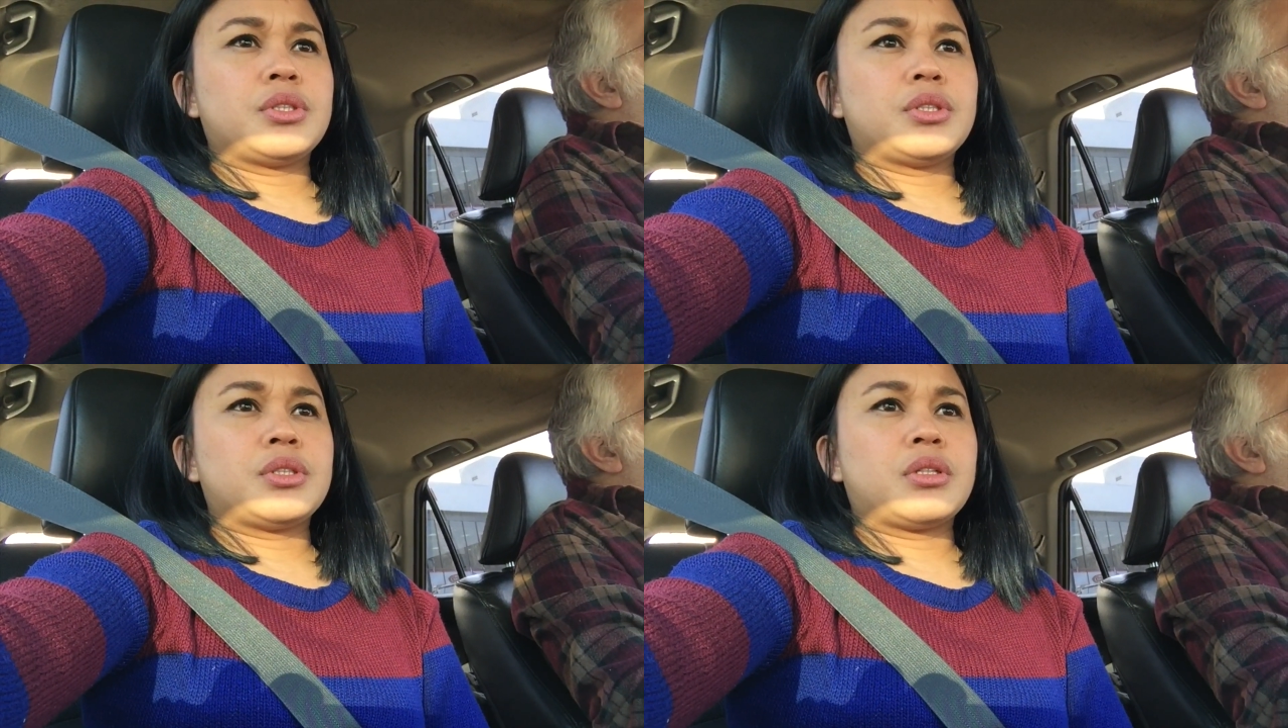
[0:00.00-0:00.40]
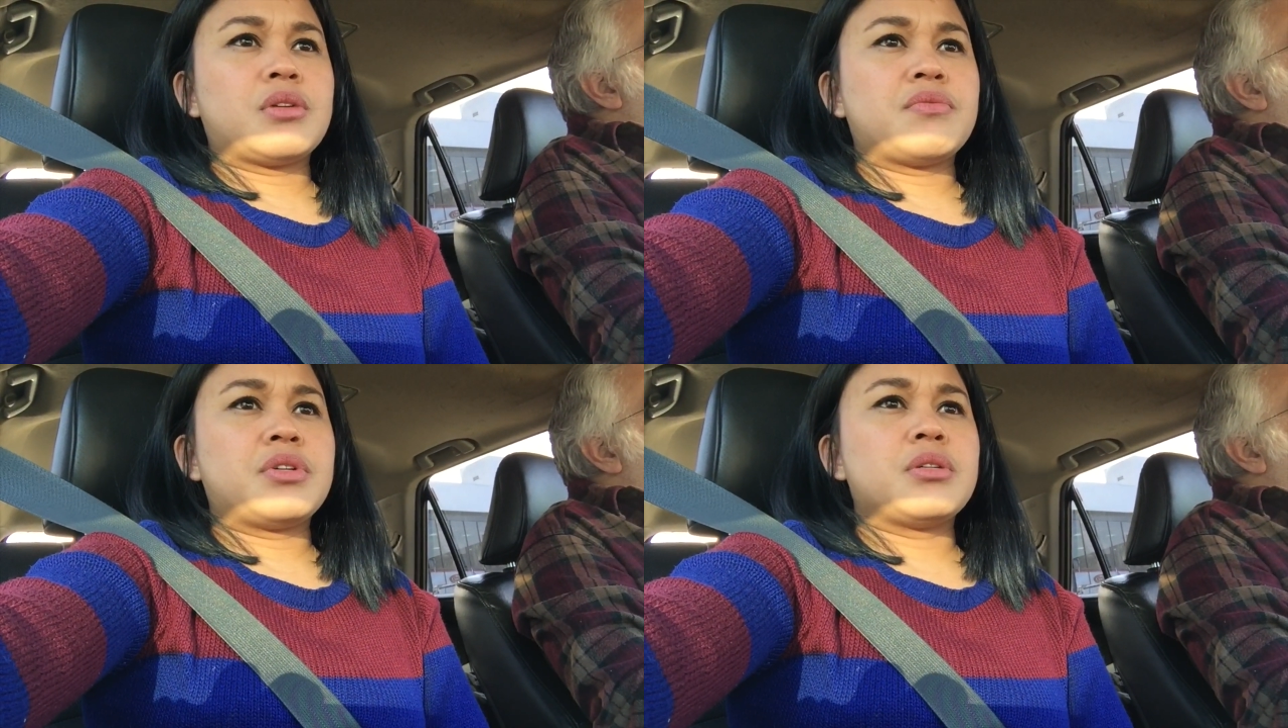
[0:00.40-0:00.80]
It's a
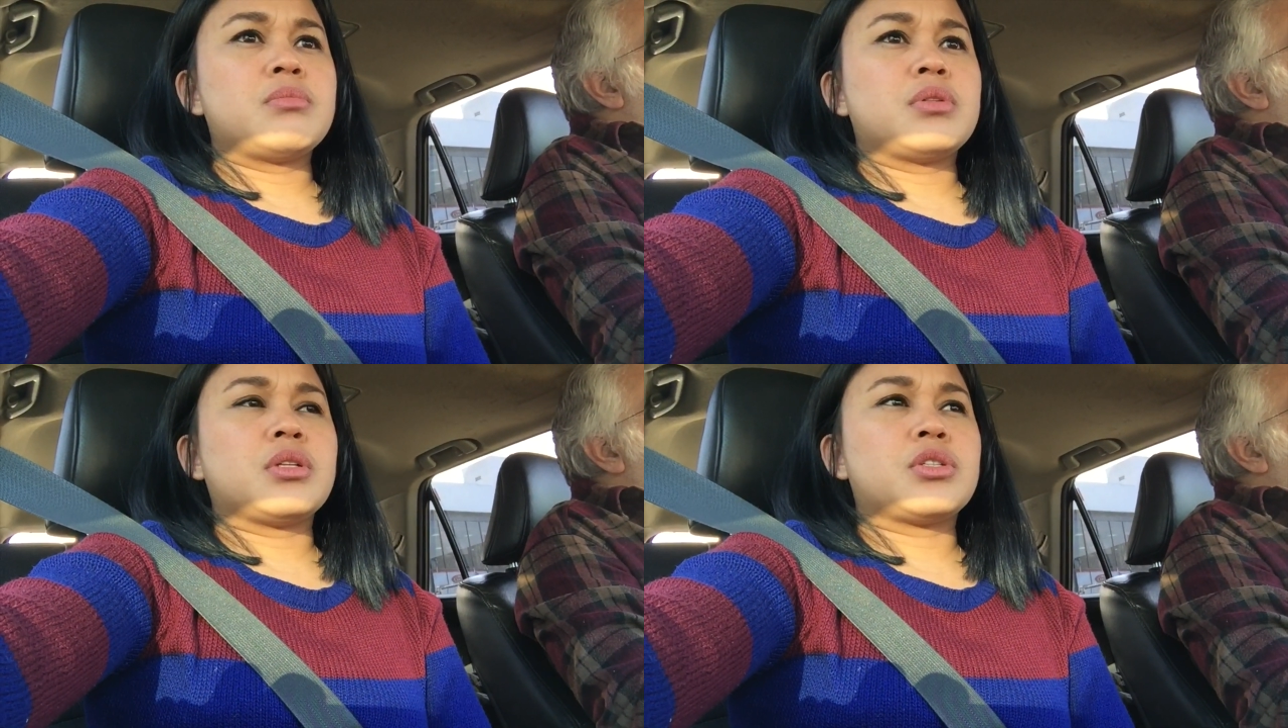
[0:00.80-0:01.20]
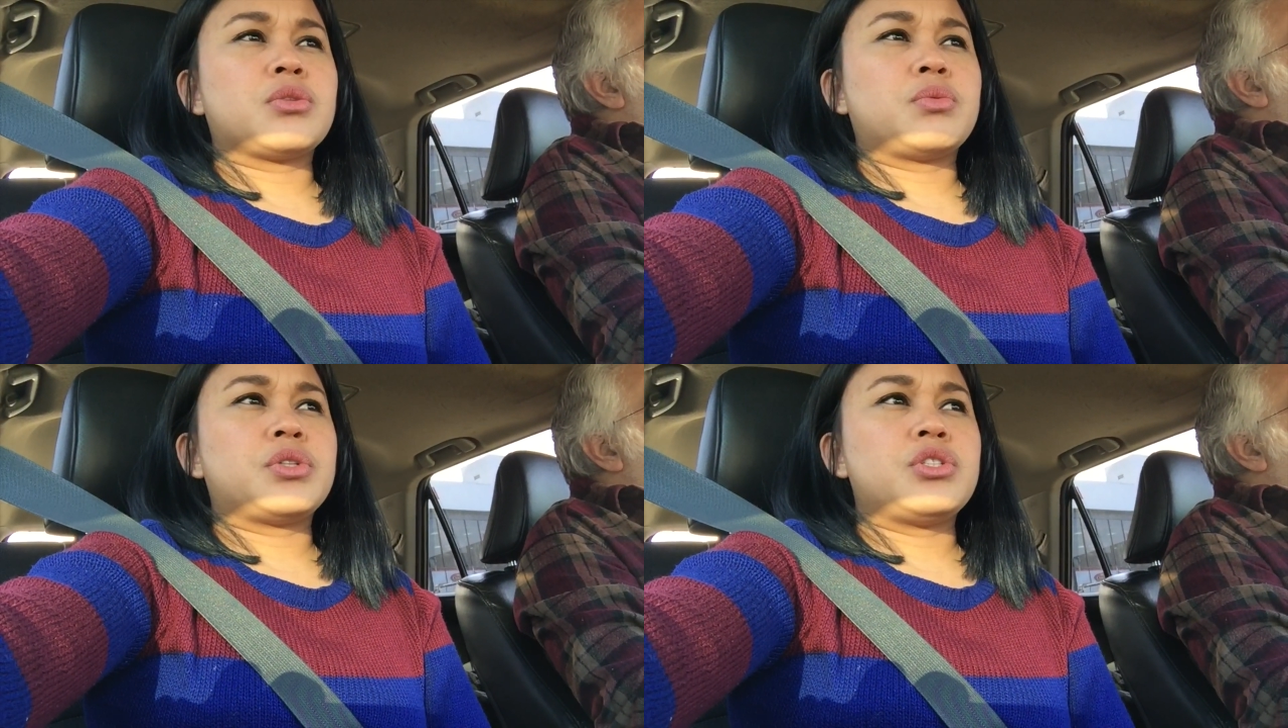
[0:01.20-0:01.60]
convertible It's
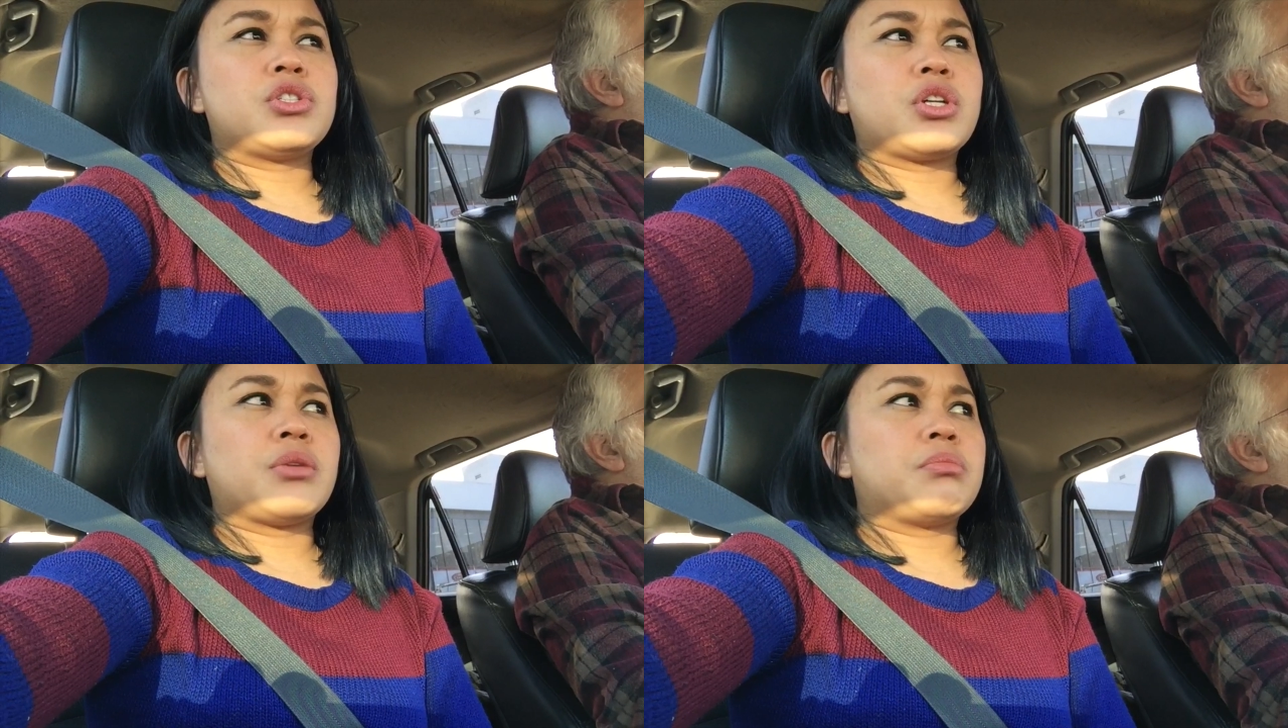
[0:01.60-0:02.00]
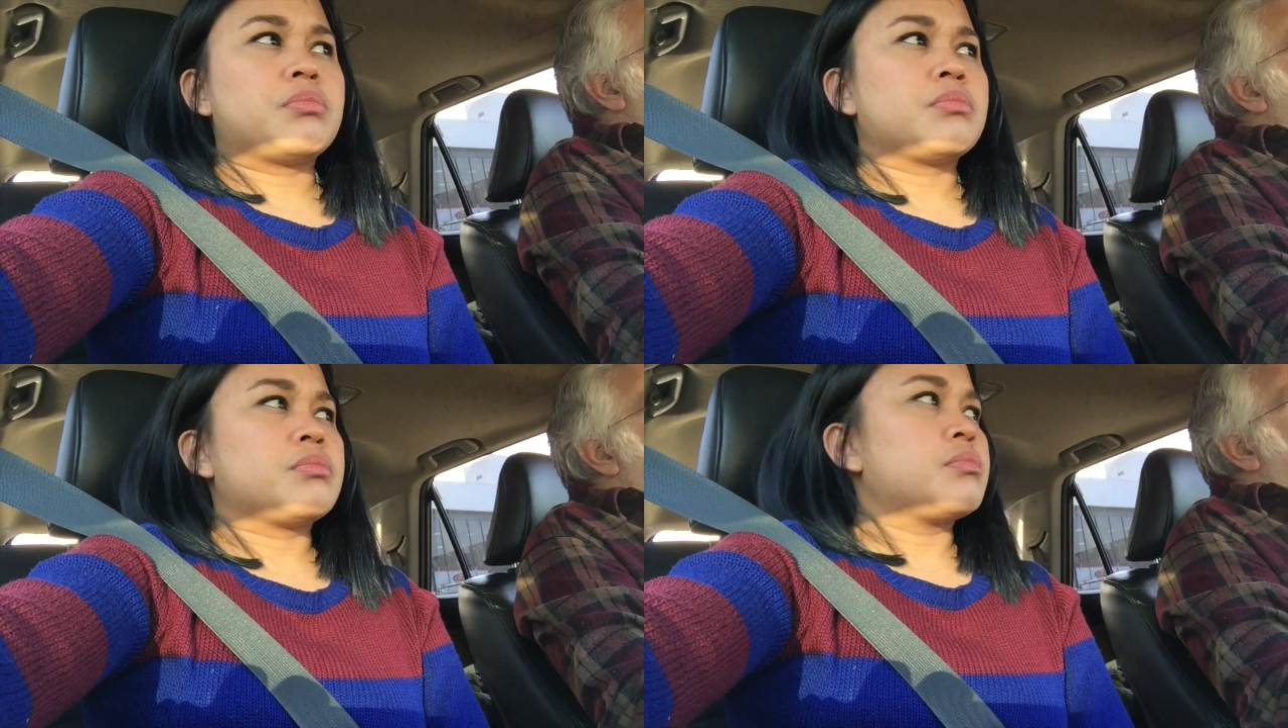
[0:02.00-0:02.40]
a weird shape.
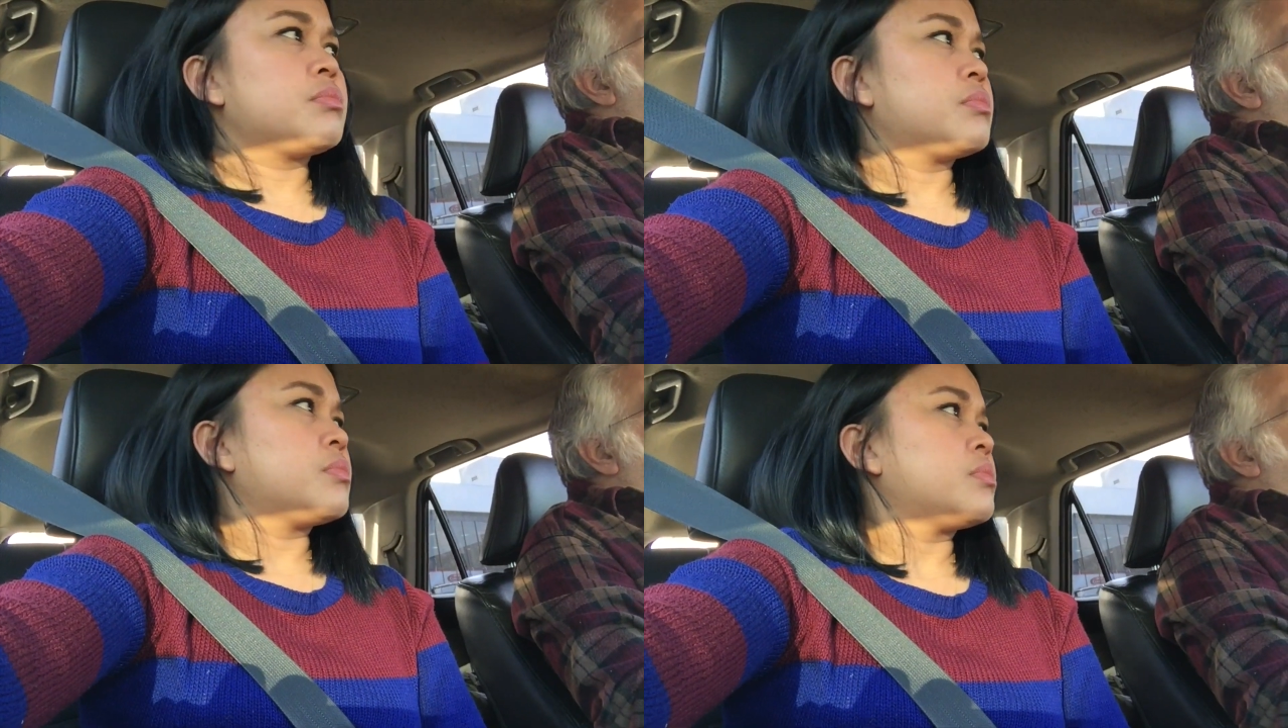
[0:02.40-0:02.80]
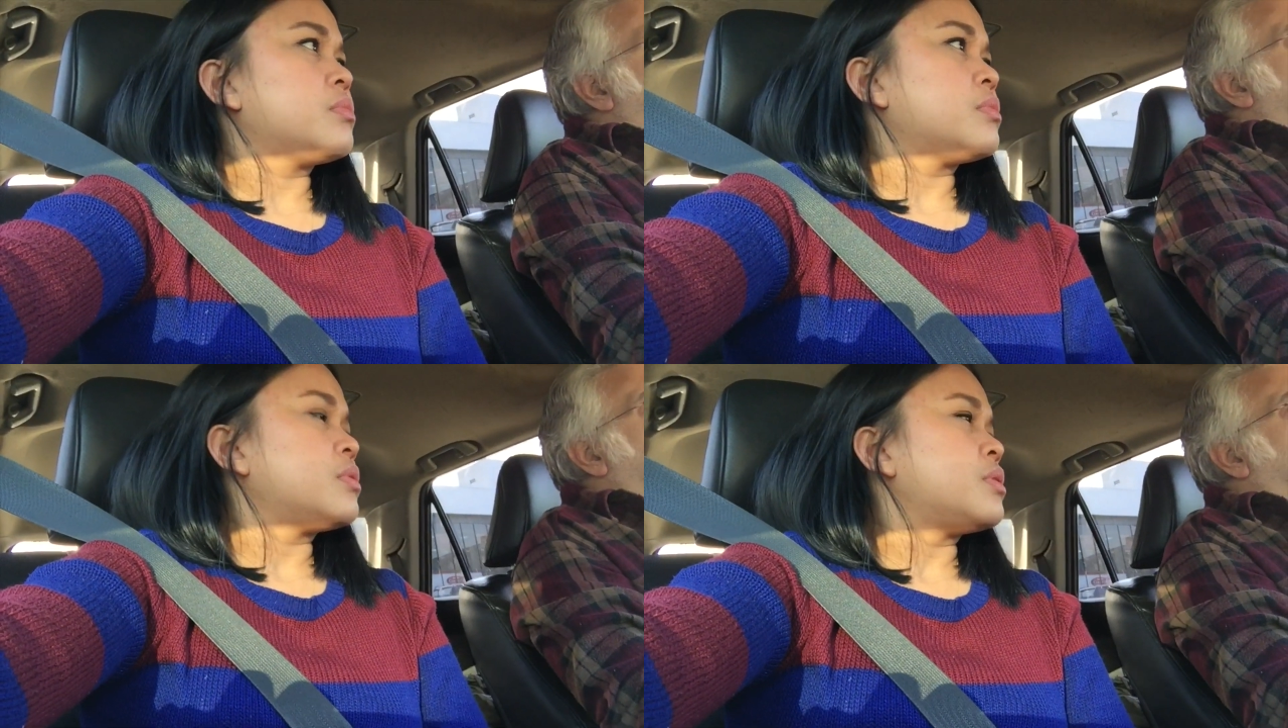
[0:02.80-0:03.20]
Yeah, but
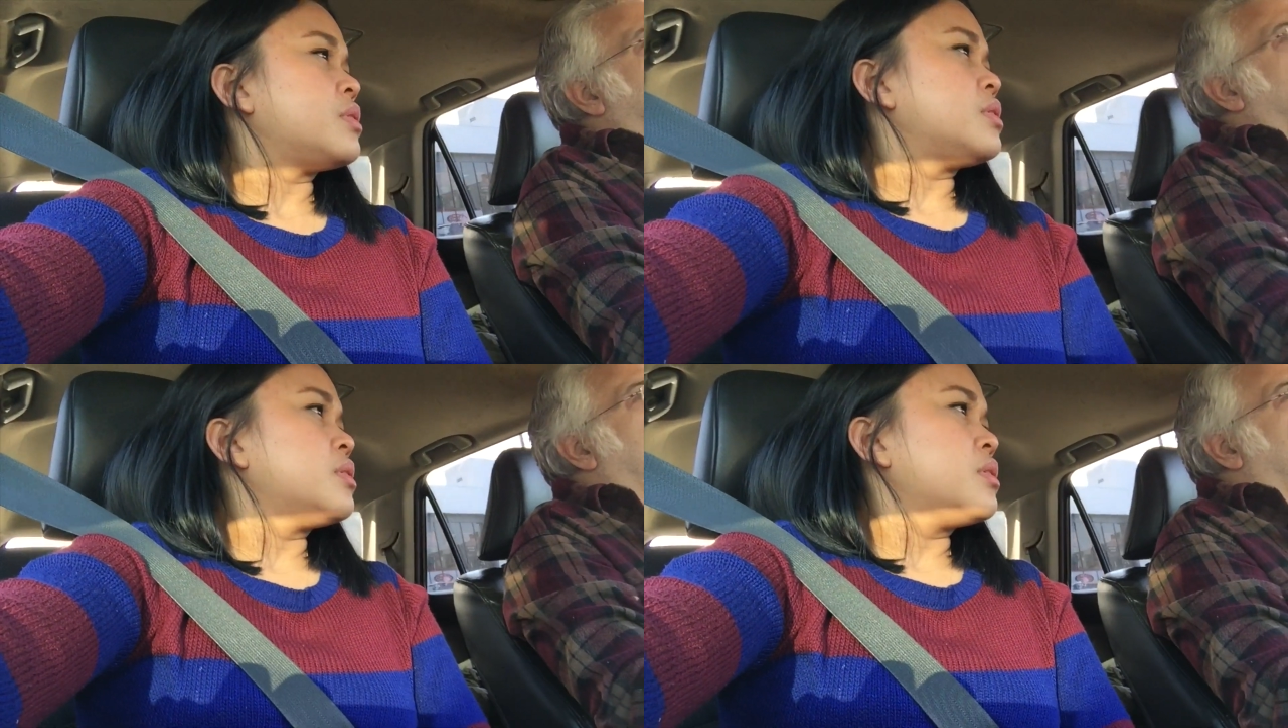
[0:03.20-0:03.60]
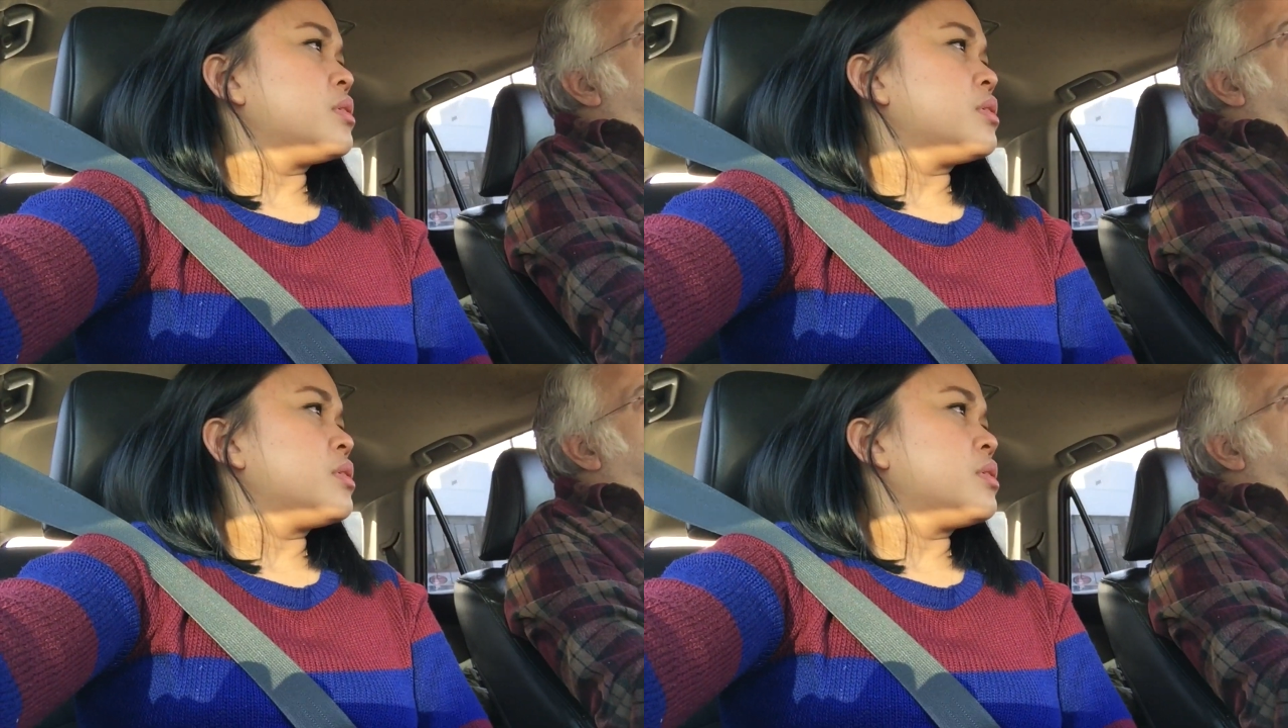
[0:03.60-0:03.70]
I've been told